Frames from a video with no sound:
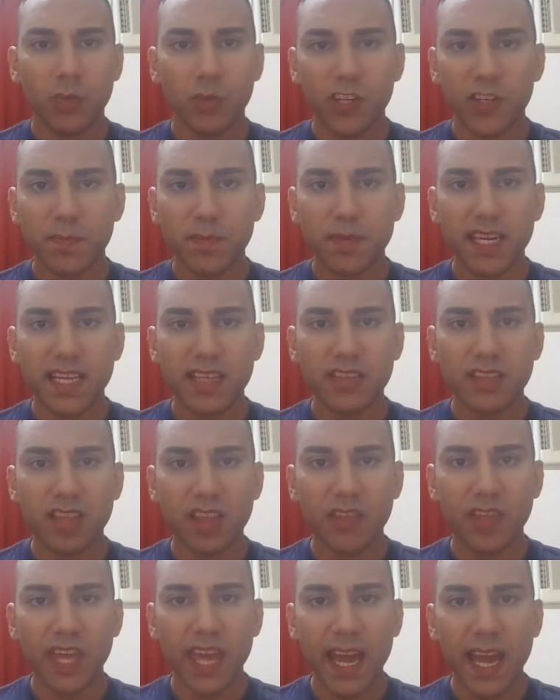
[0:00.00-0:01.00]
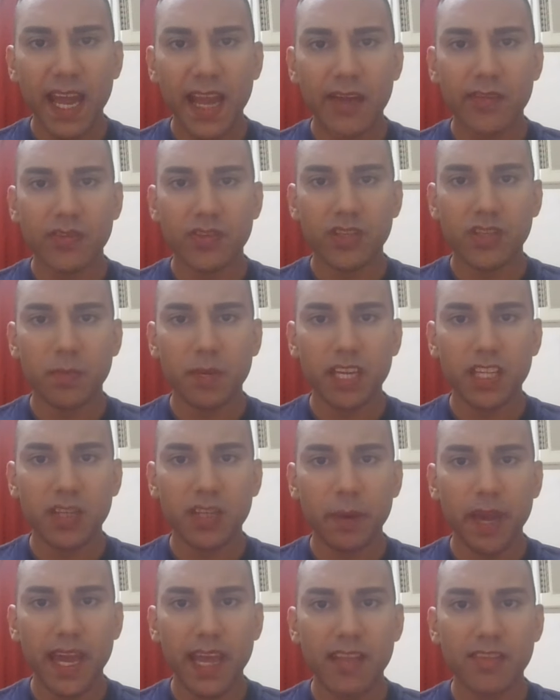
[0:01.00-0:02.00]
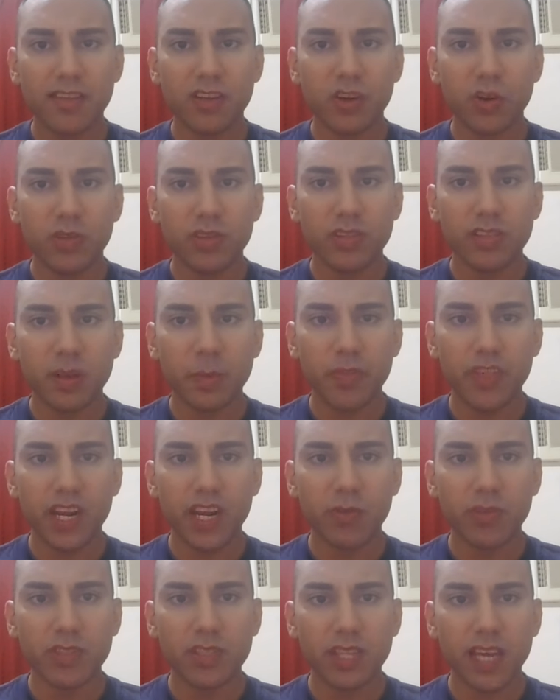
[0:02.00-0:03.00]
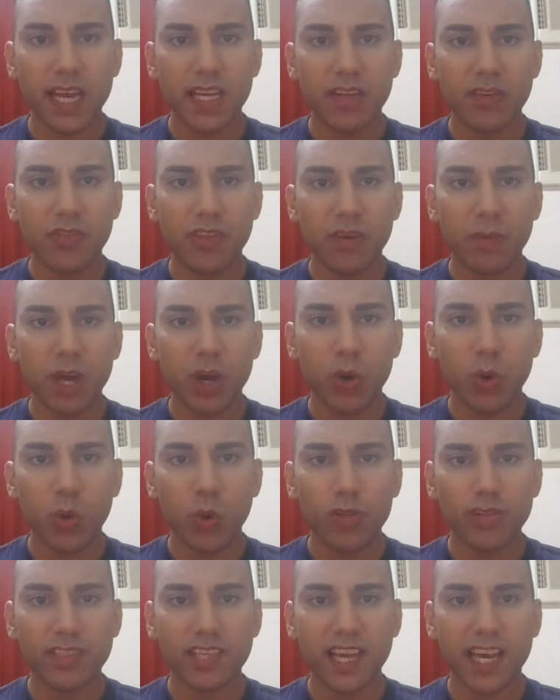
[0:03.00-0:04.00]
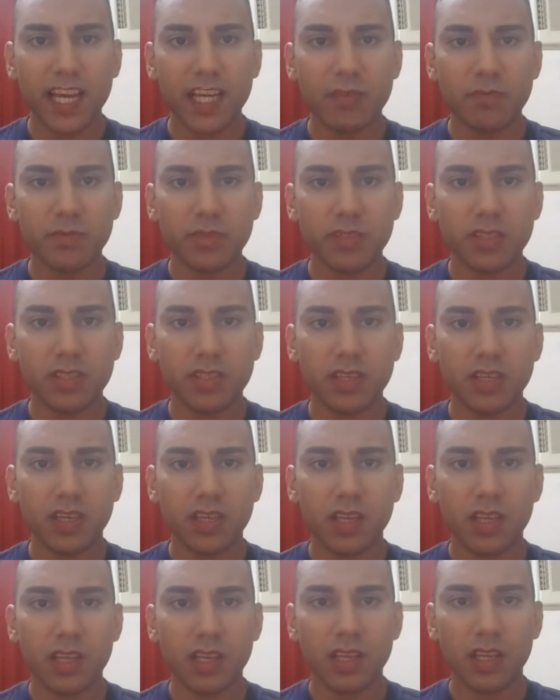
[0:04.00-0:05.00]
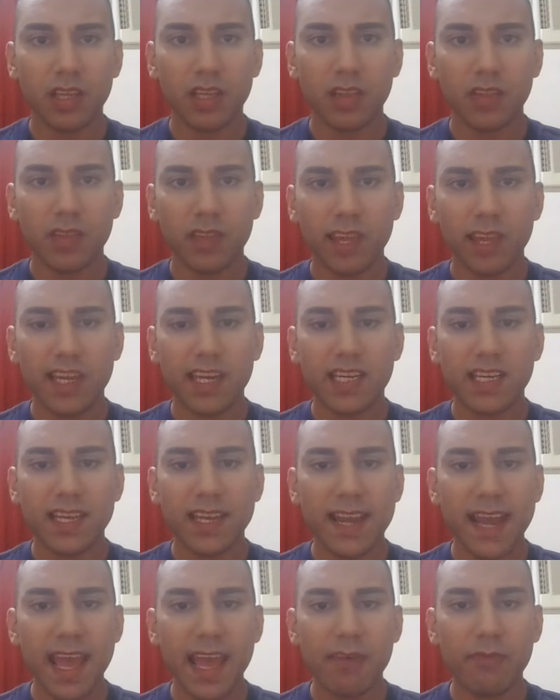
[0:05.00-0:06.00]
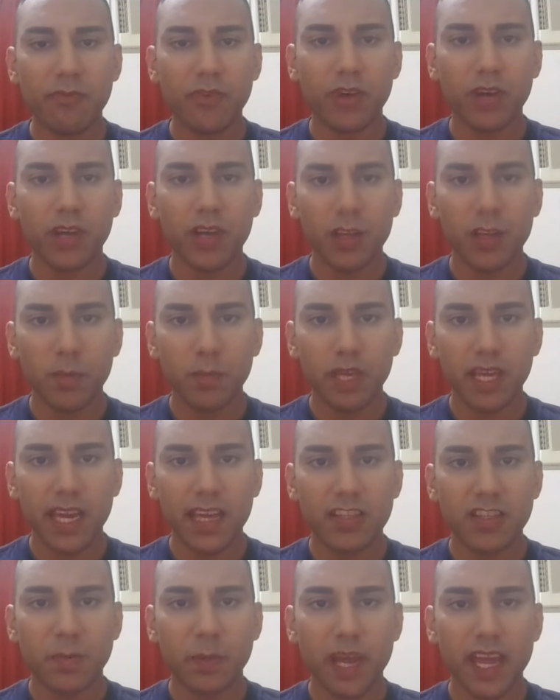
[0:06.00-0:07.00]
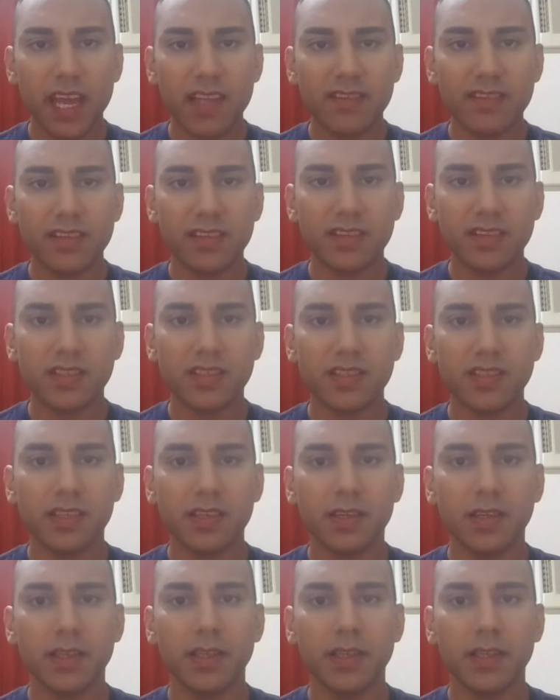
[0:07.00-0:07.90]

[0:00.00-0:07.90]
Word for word: which means that they have to be dependent on something outside of them at all times. They can never be independent,